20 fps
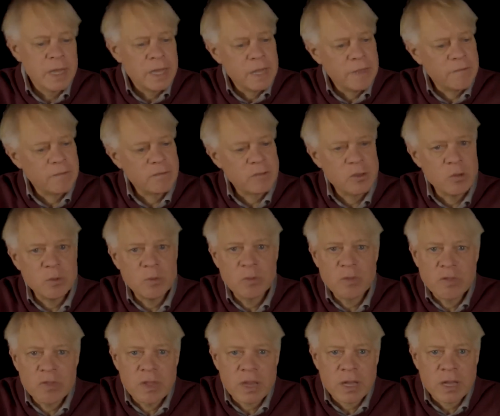If too
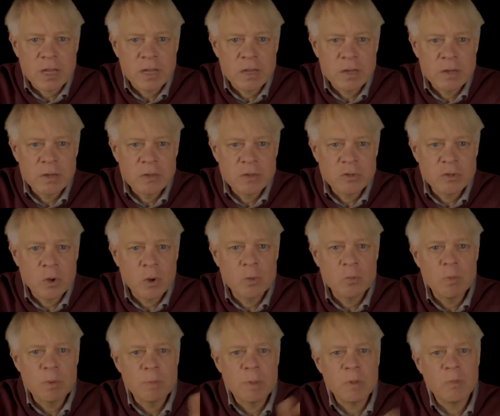thick,
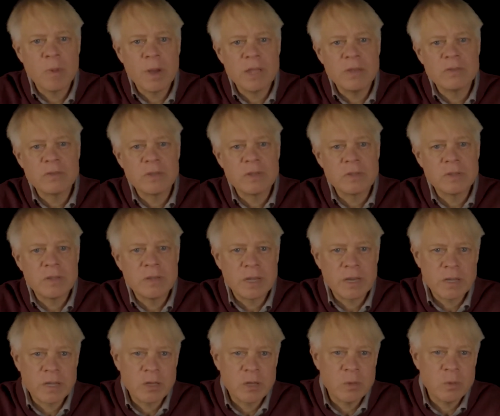stone would be wasted
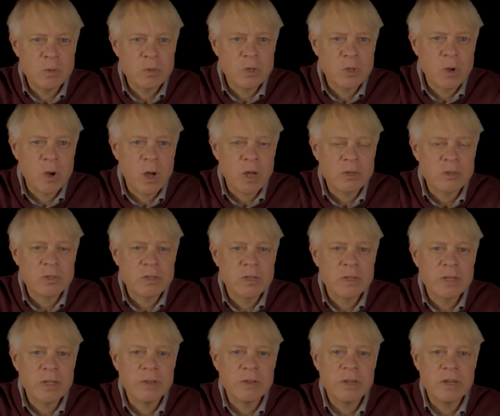at a huge cost,
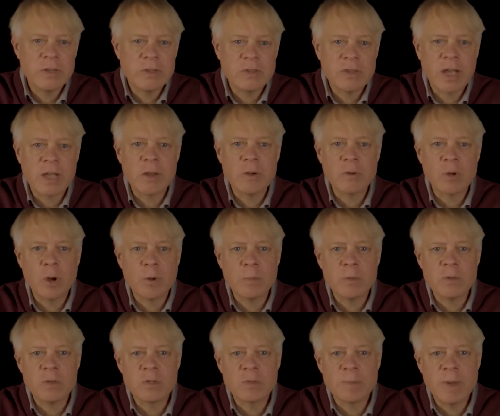and the desired
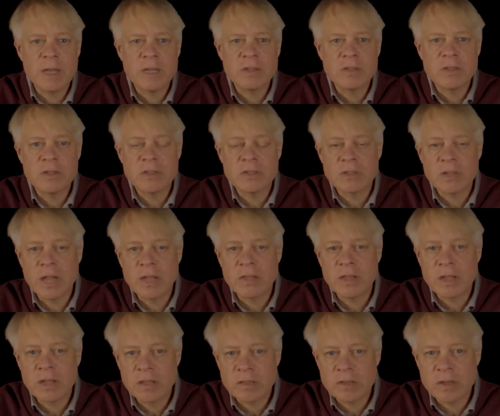open space inside
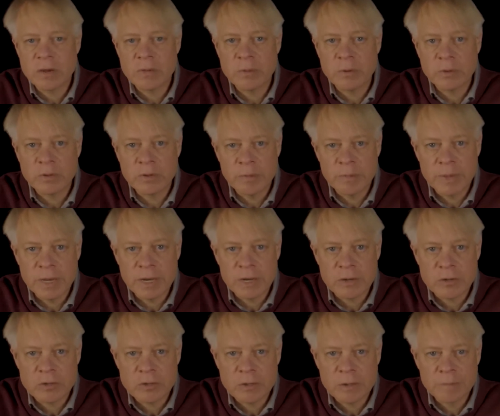the cathedral
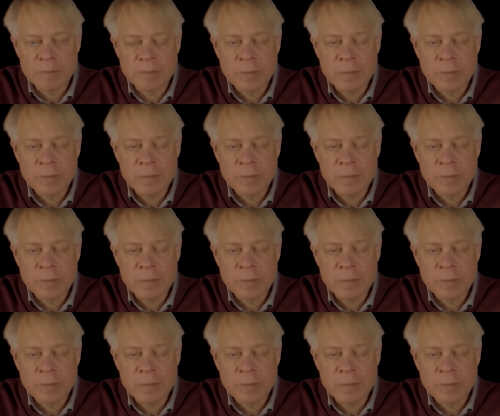diminished.